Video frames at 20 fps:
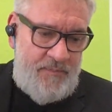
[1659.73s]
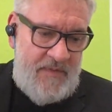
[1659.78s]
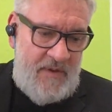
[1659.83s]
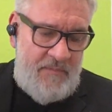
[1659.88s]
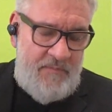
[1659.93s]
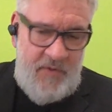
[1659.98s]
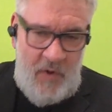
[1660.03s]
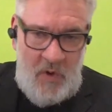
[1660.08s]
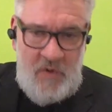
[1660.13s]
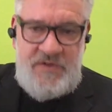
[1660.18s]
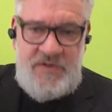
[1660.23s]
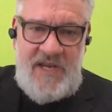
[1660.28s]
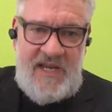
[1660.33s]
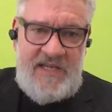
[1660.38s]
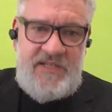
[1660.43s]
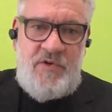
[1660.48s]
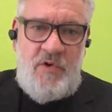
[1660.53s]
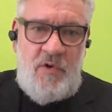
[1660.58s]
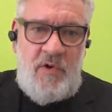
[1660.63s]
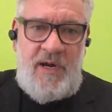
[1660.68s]

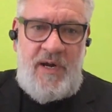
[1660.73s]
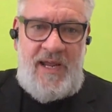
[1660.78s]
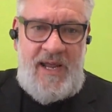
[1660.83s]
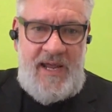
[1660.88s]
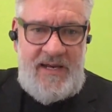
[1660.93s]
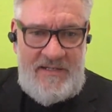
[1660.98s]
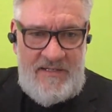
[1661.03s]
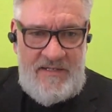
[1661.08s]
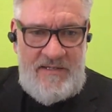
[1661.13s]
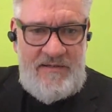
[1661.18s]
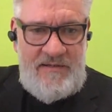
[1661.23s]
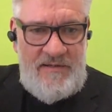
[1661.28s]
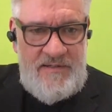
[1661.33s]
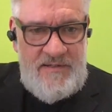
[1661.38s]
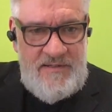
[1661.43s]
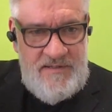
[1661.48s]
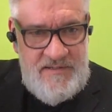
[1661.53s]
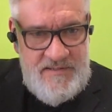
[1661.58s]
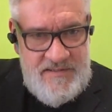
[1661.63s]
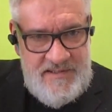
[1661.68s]
process-oriented,
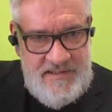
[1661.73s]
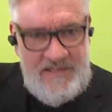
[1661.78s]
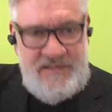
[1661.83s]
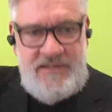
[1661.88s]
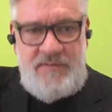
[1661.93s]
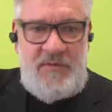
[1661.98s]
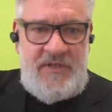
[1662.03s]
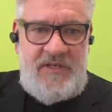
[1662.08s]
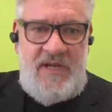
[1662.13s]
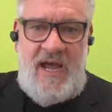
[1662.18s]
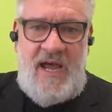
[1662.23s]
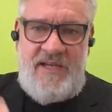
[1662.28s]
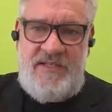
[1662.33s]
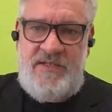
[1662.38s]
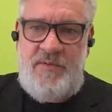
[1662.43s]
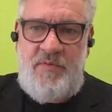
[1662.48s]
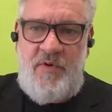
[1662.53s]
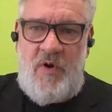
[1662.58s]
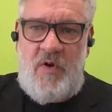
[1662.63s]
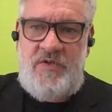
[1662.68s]

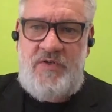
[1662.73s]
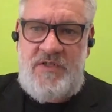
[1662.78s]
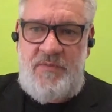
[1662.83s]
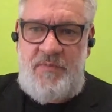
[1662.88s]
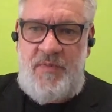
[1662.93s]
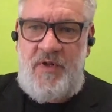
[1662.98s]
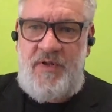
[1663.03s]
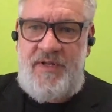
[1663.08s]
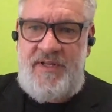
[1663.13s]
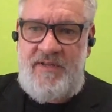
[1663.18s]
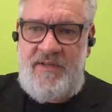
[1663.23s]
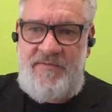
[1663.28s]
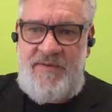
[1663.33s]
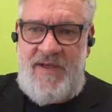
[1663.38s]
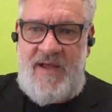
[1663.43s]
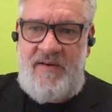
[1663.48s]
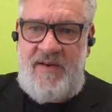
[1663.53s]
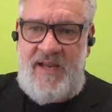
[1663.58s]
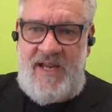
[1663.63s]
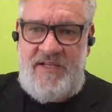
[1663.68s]
systematized approach to building the
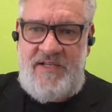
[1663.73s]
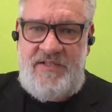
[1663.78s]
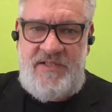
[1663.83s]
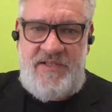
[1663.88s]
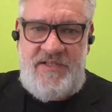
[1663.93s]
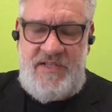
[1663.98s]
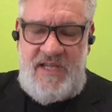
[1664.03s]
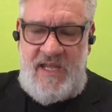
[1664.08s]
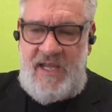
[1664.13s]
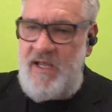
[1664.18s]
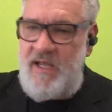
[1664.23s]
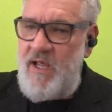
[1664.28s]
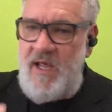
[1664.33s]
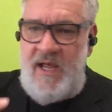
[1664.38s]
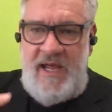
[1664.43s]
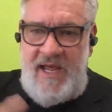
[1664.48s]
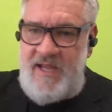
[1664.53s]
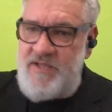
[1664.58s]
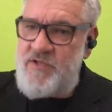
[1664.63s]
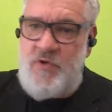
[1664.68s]
foundation is key.
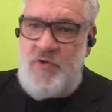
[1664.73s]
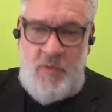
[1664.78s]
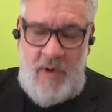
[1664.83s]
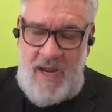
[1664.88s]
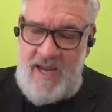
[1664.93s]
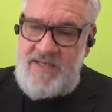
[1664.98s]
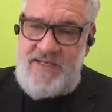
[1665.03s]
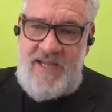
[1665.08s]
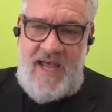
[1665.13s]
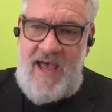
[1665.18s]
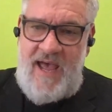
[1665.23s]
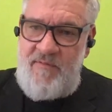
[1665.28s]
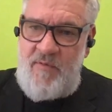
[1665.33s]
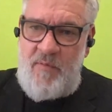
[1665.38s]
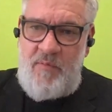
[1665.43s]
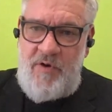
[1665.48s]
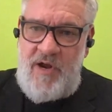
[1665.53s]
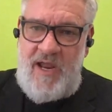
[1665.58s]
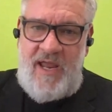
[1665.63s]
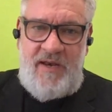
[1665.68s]
It's great to have a
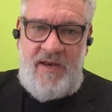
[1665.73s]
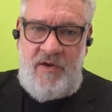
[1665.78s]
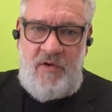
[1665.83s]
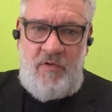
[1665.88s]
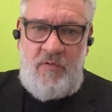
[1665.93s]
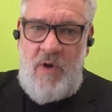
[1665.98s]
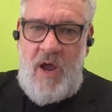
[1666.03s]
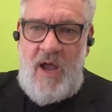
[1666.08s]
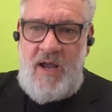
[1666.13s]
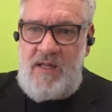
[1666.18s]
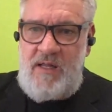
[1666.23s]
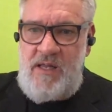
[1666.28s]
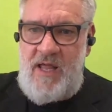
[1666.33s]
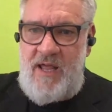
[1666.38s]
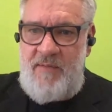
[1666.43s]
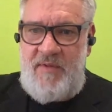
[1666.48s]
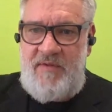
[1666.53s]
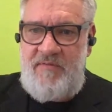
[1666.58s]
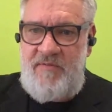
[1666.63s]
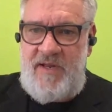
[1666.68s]
brand new rock
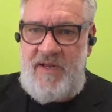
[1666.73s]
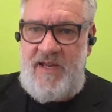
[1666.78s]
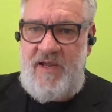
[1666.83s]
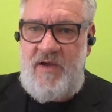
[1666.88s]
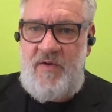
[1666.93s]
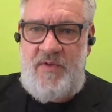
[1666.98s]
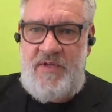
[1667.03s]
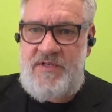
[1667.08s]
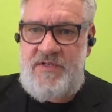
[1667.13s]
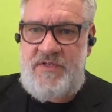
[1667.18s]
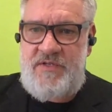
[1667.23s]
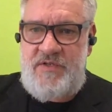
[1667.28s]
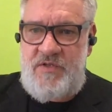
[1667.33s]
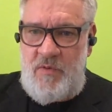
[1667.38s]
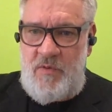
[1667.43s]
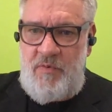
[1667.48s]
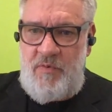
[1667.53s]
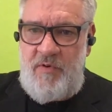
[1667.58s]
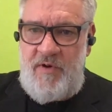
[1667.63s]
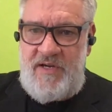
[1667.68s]
climbing video that's
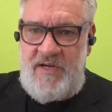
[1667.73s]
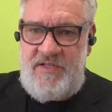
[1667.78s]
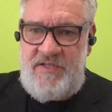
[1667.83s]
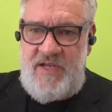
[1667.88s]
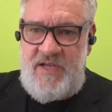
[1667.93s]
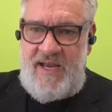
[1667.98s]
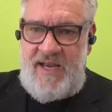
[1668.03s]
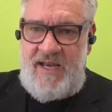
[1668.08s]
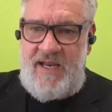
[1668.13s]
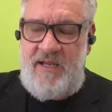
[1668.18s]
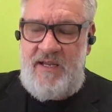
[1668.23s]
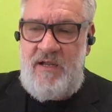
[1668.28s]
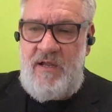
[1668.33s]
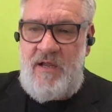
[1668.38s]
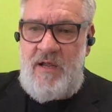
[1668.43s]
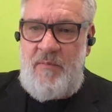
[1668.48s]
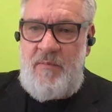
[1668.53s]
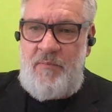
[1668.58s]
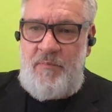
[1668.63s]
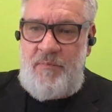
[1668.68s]
super exciting,
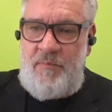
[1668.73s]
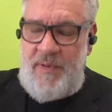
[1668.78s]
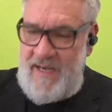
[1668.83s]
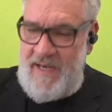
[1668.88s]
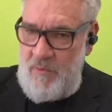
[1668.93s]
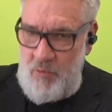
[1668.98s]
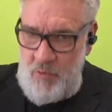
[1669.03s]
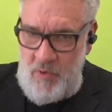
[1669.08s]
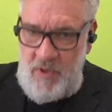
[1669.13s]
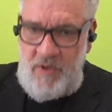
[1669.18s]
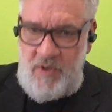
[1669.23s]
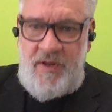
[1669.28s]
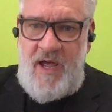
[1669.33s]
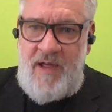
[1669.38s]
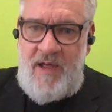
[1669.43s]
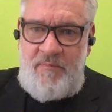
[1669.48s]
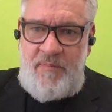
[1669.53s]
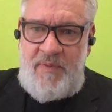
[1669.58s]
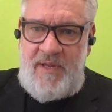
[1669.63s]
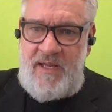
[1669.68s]
but it will
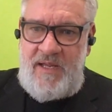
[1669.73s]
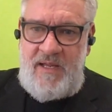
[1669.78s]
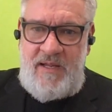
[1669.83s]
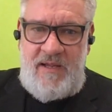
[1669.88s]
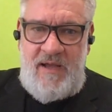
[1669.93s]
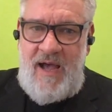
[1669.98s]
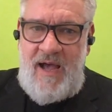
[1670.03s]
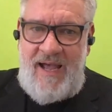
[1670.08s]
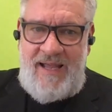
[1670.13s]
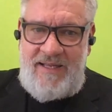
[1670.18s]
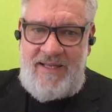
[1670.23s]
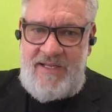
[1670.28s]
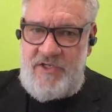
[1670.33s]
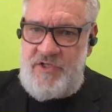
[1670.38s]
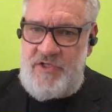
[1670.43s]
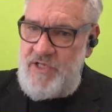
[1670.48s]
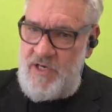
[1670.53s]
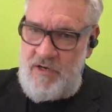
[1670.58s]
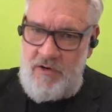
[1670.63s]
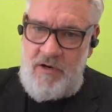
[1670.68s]
not be highly
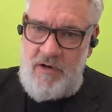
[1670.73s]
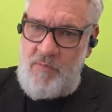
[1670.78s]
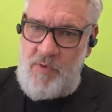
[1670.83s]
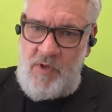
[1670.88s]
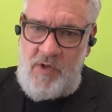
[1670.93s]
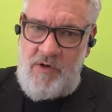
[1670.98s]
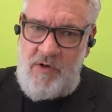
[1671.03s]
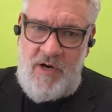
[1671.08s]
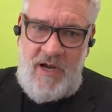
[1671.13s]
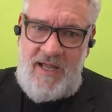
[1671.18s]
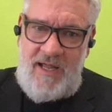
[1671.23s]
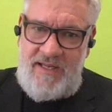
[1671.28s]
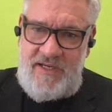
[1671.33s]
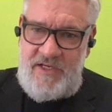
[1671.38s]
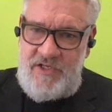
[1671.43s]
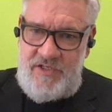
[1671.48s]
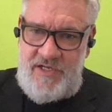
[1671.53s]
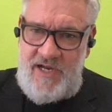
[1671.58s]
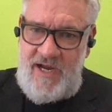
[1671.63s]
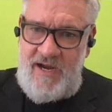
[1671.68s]
shareable or
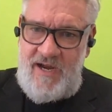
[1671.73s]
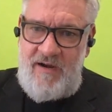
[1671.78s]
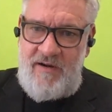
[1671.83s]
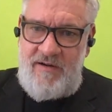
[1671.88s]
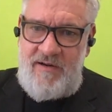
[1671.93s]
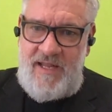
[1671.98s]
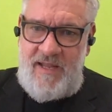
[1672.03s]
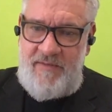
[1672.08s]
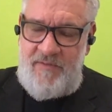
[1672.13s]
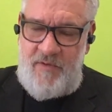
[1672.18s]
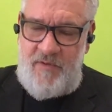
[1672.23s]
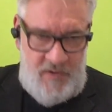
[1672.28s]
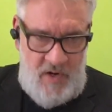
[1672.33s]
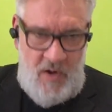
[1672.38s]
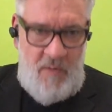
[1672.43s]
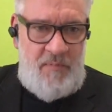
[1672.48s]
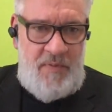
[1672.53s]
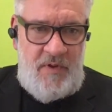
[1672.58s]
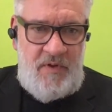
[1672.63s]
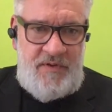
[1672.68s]
highly shared if you
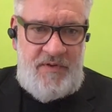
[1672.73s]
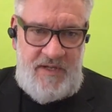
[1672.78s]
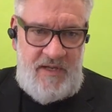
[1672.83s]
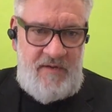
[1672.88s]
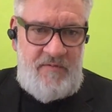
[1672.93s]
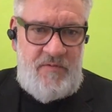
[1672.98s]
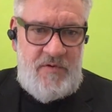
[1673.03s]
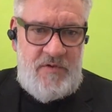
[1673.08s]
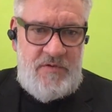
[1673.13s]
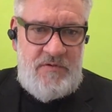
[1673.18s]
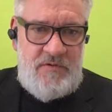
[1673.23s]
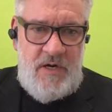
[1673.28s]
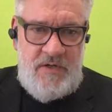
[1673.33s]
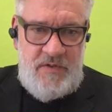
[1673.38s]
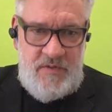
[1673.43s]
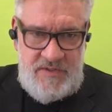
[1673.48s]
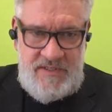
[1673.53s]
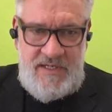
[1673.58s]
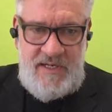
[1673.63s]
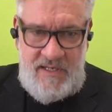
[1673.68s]
don't build the
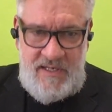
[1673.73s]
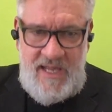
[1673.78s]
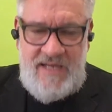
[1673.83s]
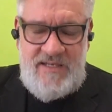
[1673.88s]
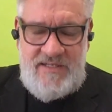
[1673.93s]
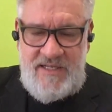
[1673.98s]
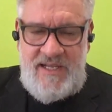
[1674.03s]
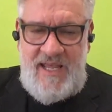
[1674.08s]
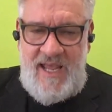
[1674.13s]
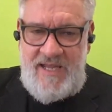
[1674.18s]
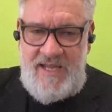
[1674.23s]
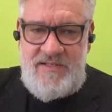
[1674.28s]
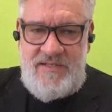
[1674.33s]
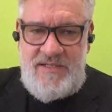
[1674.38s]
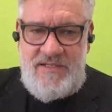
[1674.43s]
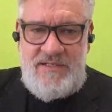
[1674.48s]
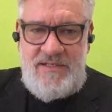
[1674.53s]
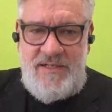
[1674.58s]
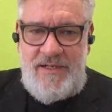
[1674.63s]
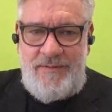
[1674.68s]
infrastructures. That's the case,
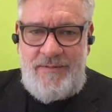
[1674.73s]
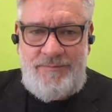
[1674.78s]
isn't it?